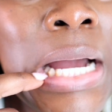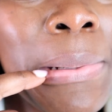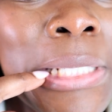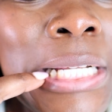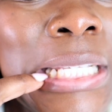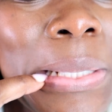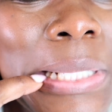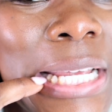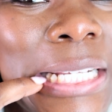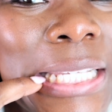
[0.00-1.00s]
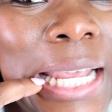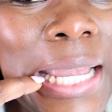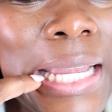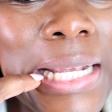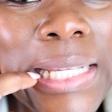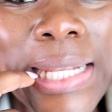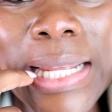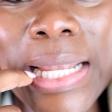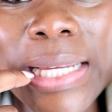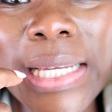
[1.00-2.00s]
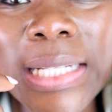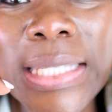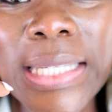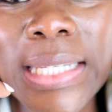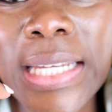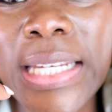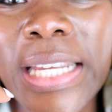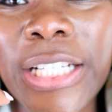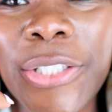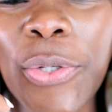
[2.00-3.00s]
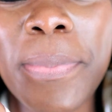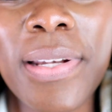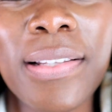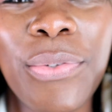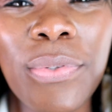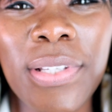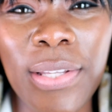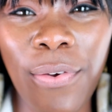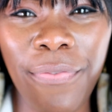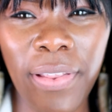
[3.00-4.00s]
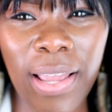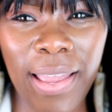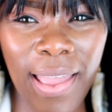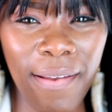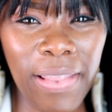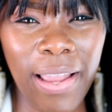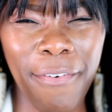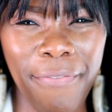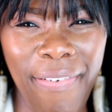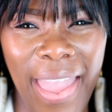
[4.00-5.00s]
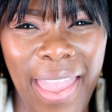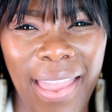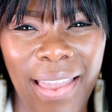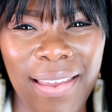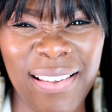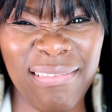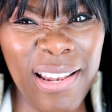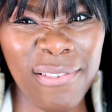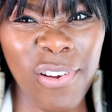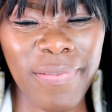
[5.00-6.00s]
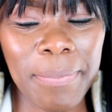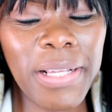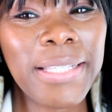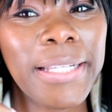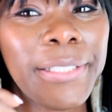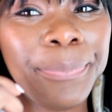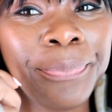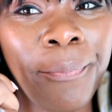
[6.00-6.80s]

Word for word: I'm gonna see what they say. It's not like it's an issue, but I do still feel like I have like a fang. I don't know if that makes sense.